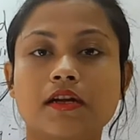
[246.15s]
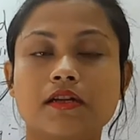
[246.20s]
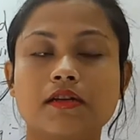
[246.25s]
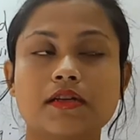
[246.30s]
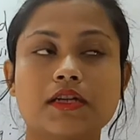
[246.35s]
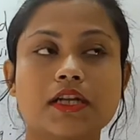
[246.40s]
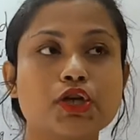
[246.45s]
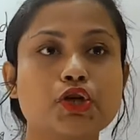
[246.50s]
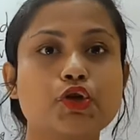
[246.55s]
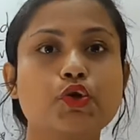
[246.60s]

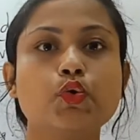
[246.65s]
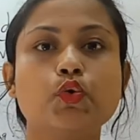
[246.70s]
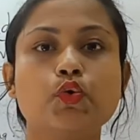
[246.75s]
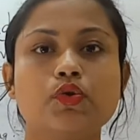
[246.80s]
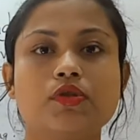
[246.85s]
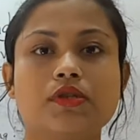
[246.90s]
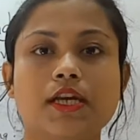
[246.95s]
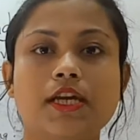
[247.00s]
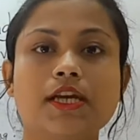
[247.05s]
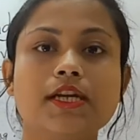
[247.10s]
tissues,
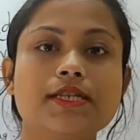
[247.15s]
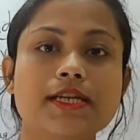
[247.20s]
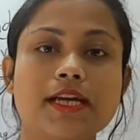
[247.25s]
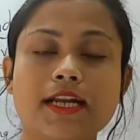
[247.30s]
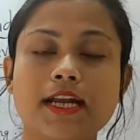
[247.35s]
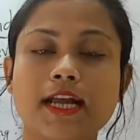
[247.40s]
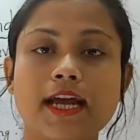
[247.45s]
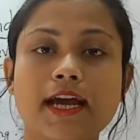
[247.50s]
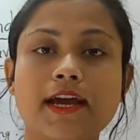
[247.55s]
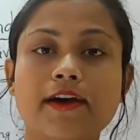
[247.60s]
each and
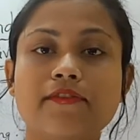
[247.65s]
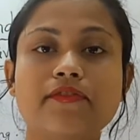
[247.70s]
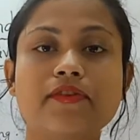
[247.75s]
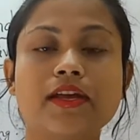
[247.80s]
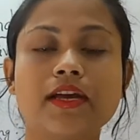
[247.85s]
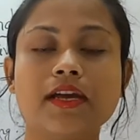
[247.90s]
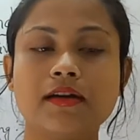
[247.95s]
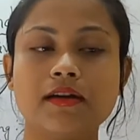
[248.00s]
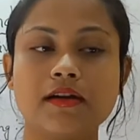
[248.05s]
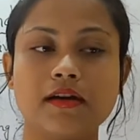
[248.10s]
every